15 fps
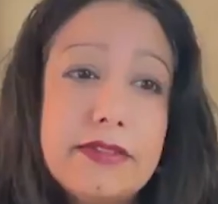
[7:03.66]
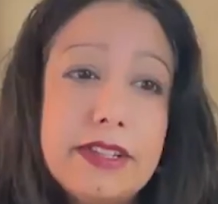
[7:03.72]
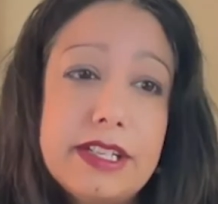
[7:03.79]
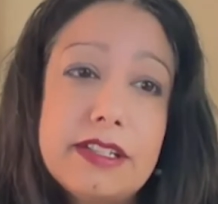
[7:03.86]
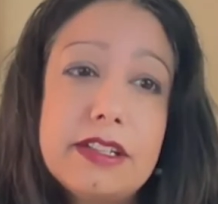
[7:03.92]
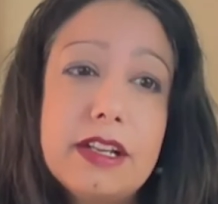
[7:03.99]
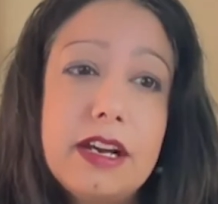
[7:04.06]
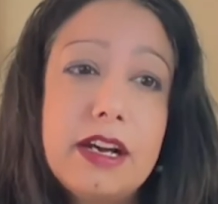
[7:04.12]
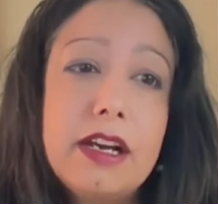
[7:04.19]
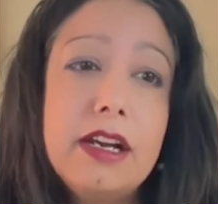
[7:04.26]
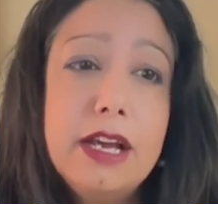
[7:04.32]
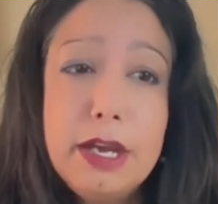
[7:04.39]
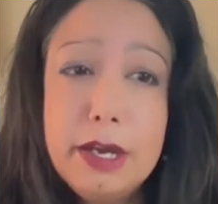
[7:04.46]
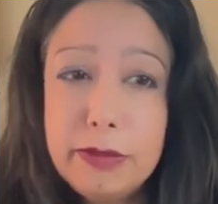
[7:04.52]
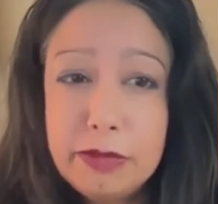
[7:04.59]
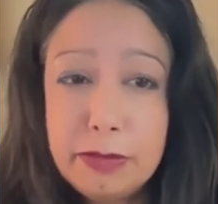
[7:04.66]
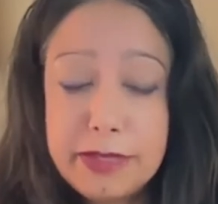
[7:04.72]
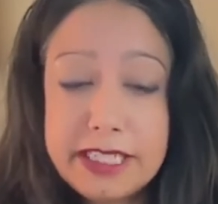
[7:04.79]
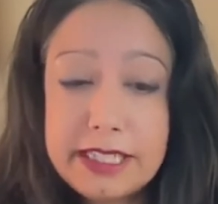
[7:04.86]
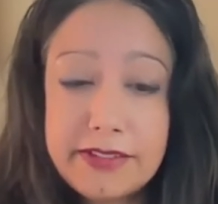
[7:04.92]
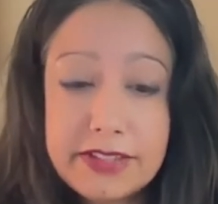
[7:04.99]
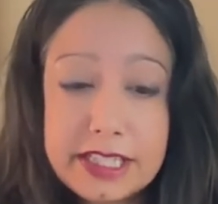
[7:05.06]
of this law will
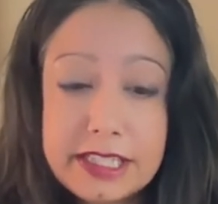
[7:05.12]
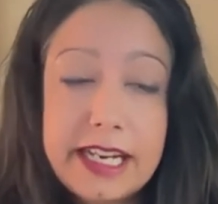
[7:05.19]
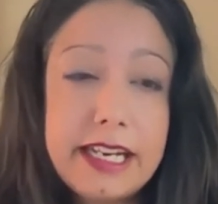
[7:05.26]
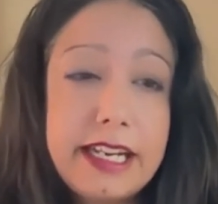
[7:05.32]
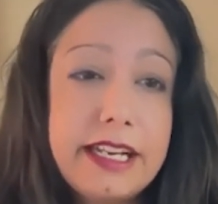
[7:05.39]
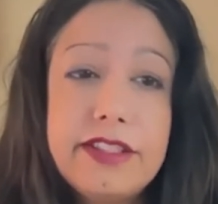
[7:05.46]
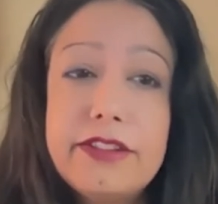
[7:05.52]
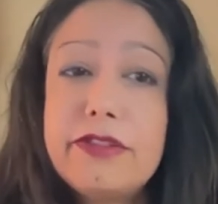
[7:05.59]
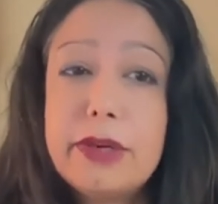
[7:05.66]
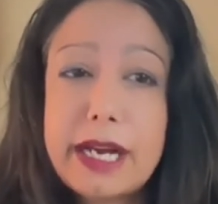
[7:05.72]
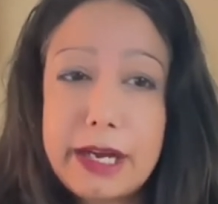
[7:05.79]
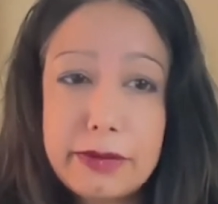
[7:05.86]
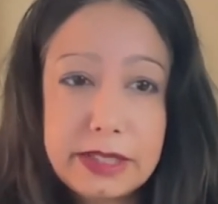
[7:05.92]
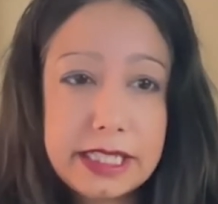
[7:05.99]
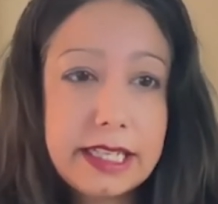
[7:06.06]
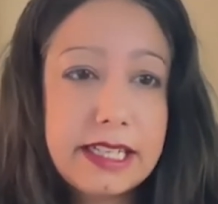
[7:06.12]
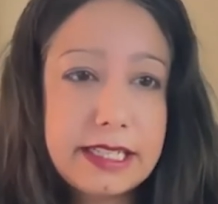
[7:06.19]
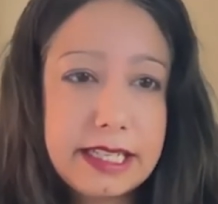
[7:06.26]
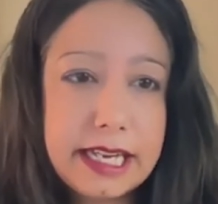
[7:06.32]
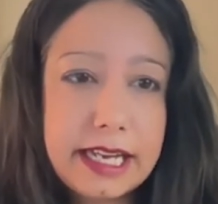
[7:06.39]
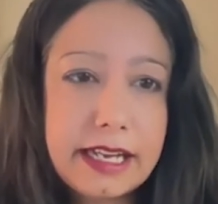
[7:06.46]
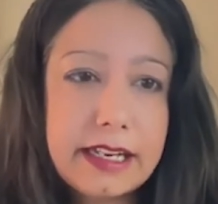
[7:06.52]
be devastating throughout
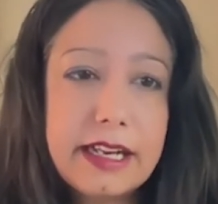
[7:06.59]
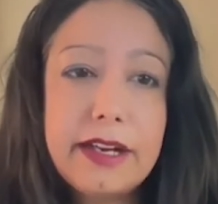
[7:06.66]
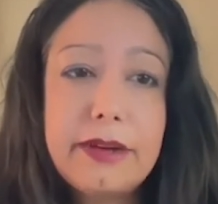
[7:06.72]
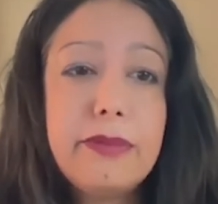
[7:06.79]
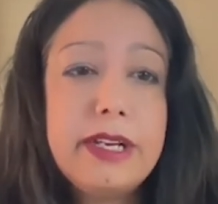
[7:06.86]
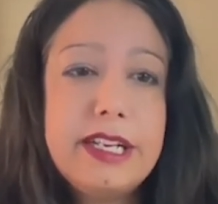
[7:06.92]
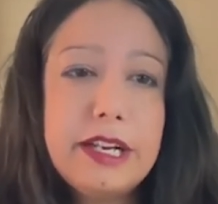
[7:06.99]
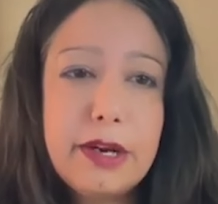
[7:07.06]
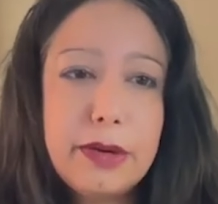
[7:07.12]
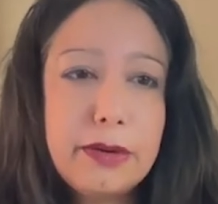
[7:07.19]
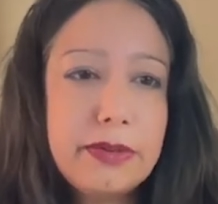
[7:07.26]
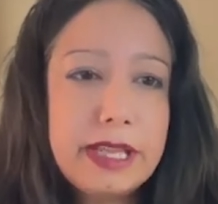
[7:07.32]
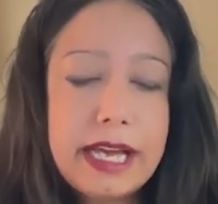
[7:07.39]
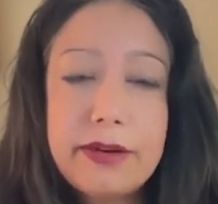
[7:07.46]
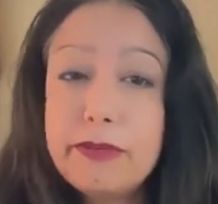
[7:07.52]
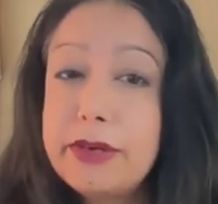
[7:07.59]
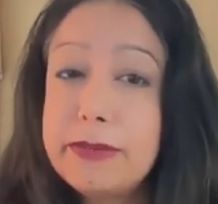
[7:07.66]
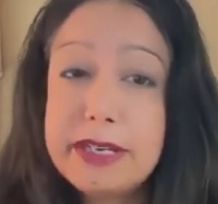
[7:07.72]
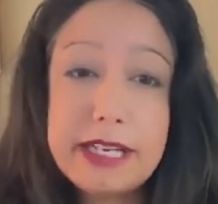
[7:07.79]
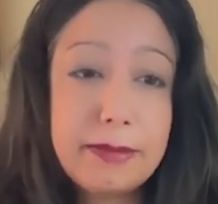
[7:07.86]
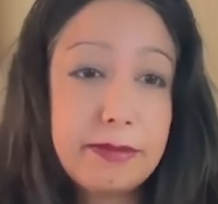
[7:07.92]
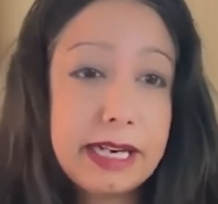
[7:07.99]
Indiana. We know that
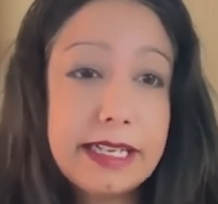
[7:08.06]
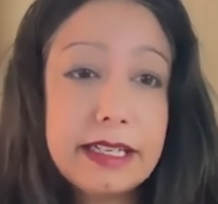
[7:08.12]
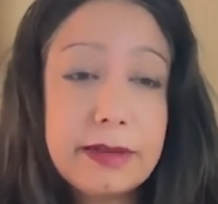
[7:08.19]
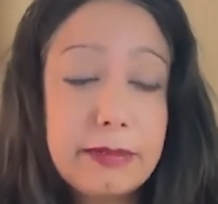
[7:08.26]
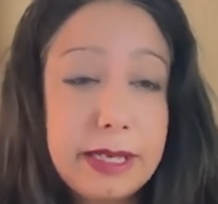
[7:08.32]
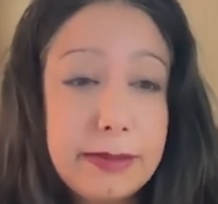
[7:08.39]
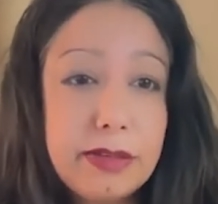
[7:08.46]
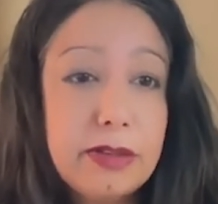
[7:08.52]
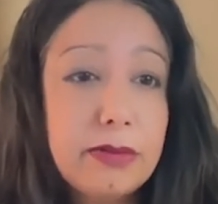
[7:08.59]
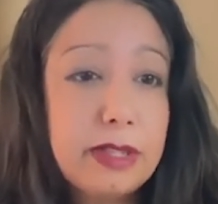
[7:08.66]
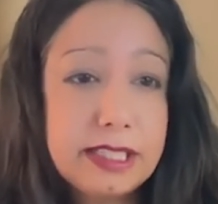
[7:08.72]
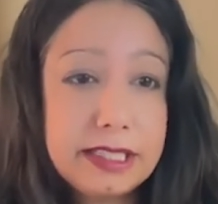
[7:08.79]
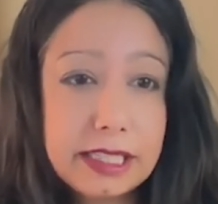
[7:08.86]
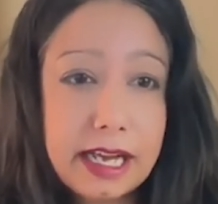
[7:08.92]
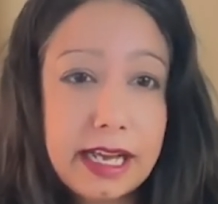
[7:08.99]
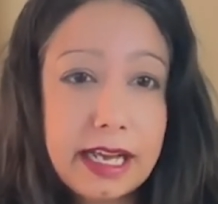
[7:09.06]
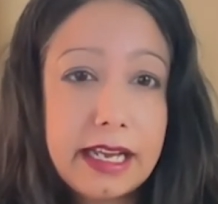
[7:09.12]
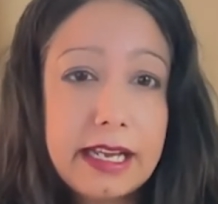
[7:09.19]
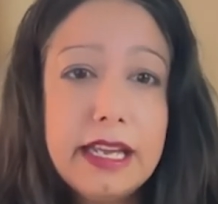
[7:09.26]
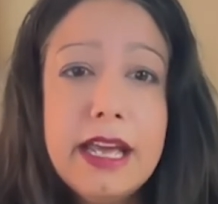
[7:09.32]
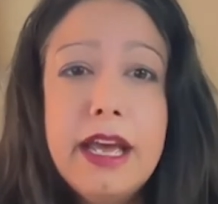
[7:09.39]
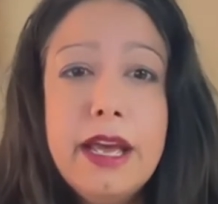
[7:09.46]
women and pregnant people will
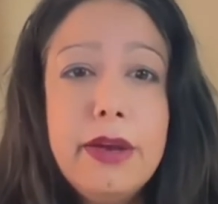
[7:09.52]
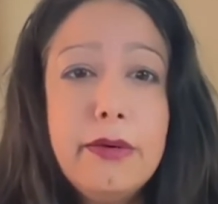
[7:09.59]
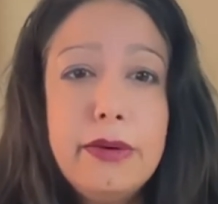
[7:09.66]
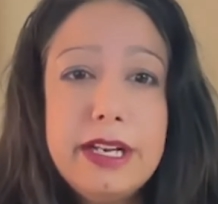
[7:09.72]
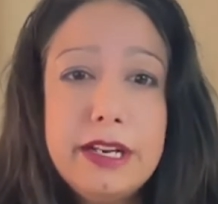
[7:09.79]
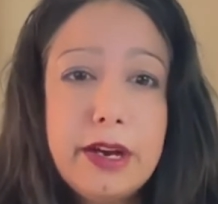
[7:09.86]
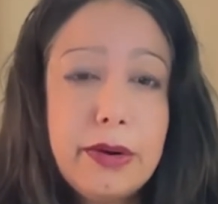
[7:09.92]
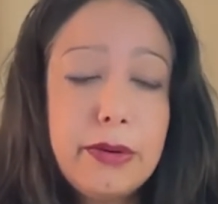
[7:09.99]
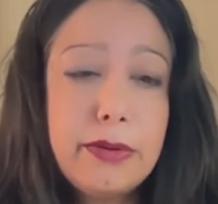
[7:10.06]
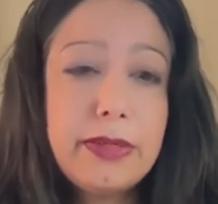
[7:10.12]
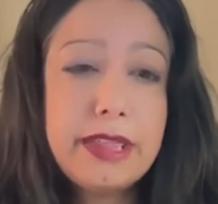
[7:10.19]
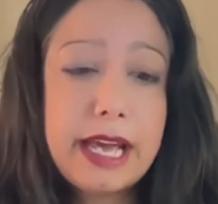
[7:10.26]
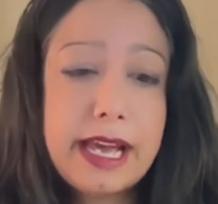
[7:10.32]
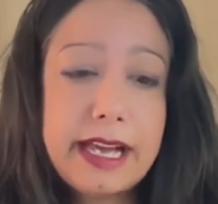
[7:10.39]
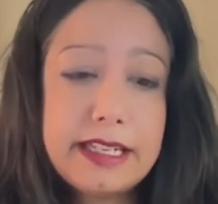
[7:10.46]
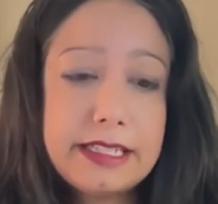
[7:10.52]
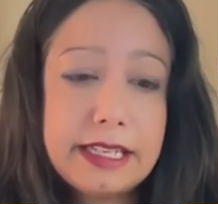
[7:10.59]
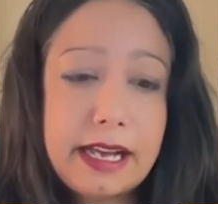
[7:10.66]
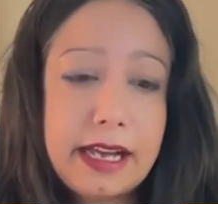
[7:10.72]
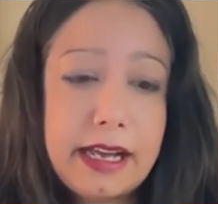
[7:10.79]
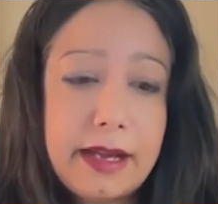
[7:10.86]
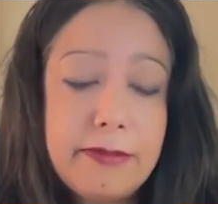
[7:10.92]
die. We know that
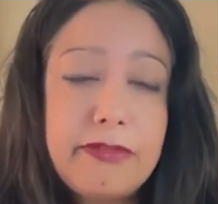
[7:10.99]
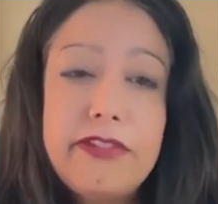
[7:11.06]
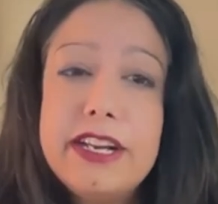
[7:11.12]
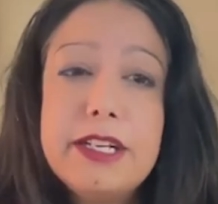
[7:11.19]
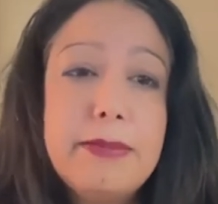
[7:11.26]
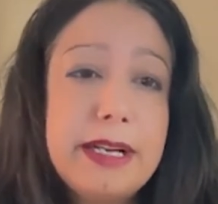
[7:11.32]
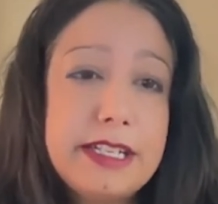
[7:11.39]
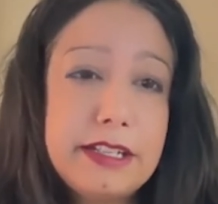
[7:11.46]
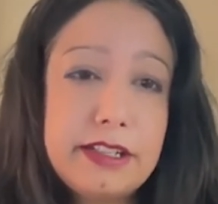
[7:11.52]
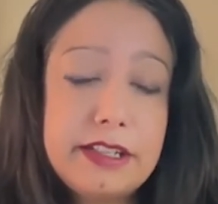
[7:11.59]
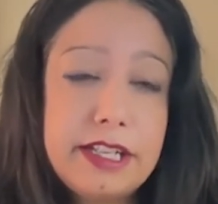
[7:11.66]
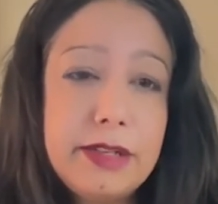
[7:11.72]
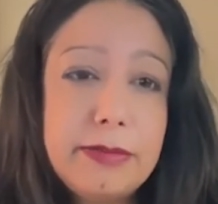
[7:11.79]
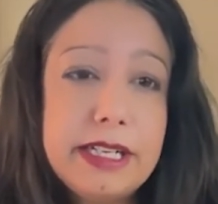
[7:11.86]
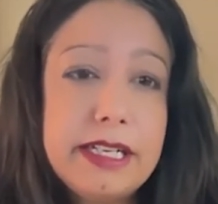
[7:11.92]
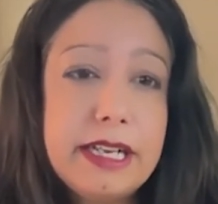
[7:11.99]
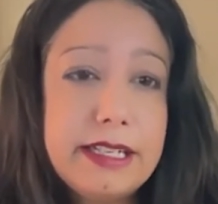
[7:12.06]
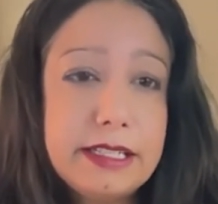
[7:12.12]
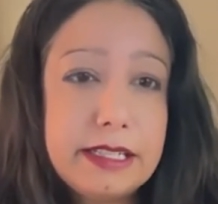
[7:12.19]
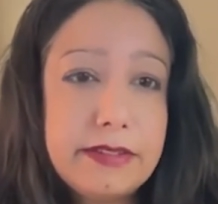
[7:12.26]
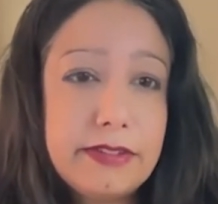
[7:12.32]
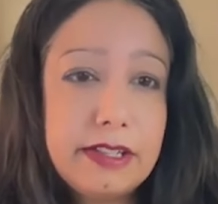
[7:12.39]
fundamental human
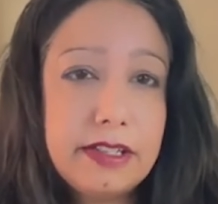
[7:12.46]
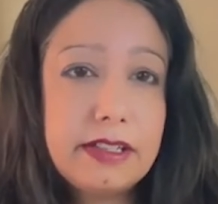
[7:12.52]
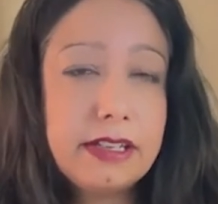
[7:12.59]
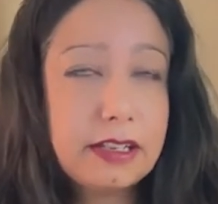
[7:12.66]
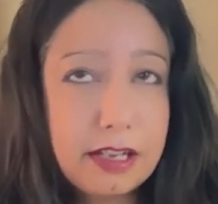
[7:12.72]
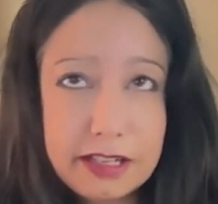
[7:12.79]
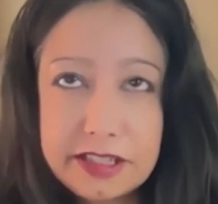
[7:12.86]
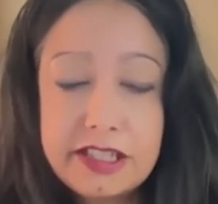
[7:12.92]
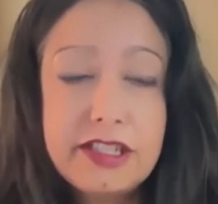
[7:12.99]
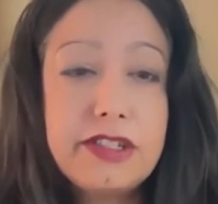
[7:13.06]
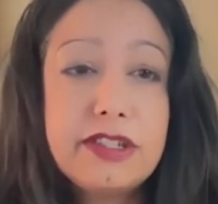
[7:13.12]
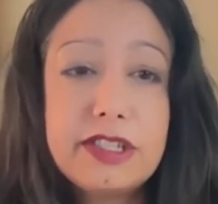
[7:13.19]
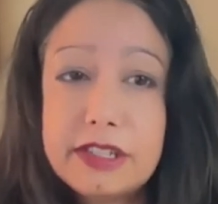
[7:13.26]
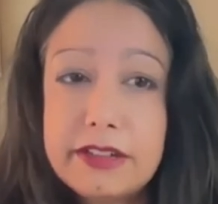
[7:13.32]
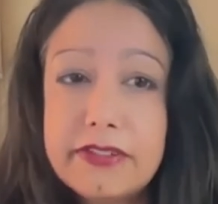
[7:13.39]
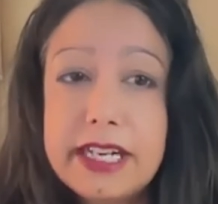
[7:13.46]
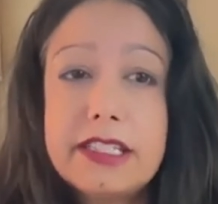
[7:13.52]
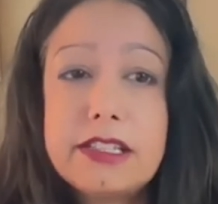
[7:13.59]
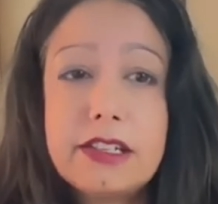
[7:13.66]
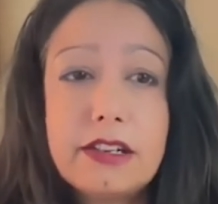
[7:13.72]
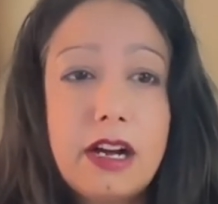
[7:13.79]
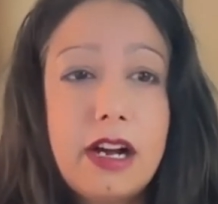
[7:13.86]
and civil constitutional
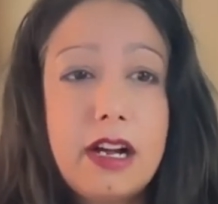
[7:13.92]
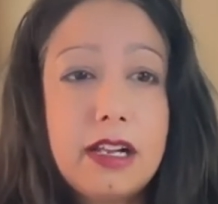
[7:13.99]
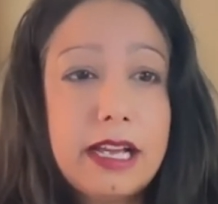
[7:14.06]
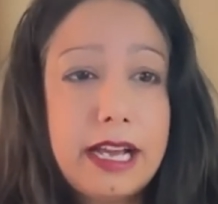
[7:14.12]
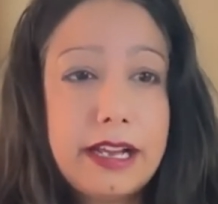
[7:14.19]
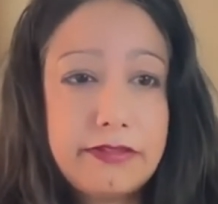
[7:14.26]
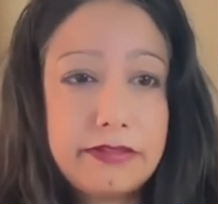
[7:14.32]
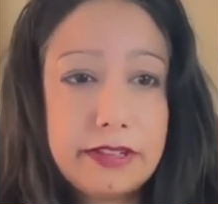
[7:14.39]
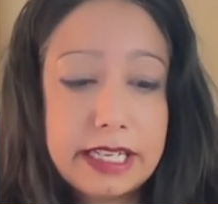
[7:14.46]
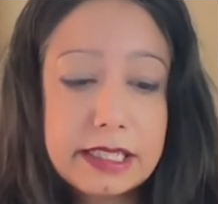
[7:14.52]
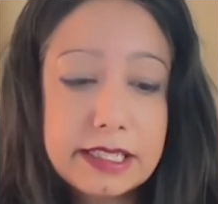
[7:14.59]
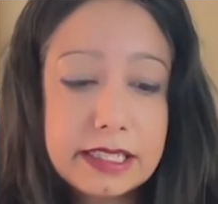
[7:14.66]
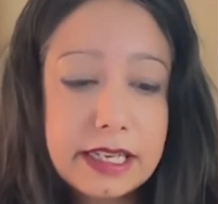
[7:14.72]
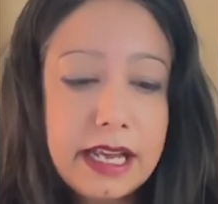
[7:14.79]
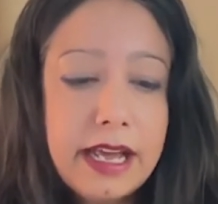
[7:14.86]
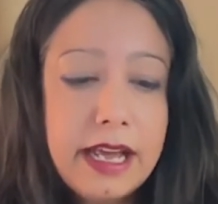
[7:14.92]
rights are all at risk.